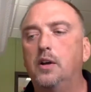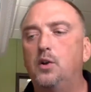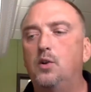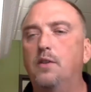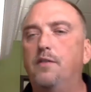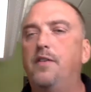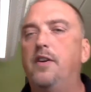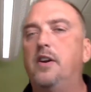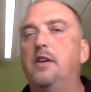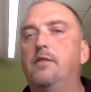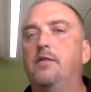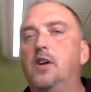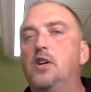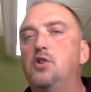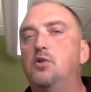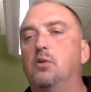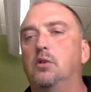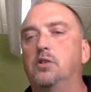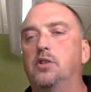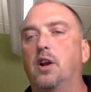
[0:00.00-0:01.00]
You have
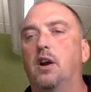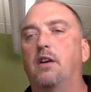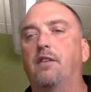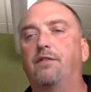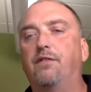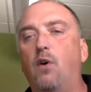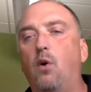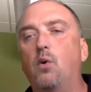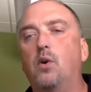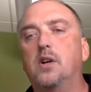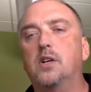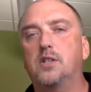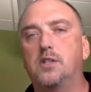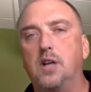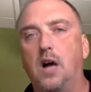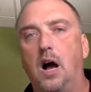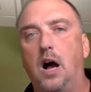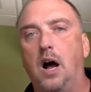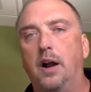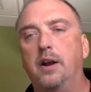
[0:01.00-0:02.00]
individuals that are
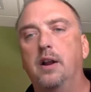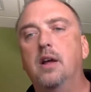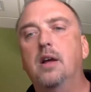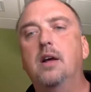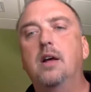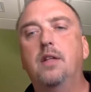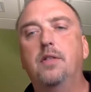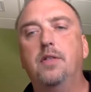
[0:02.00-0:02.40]
focused on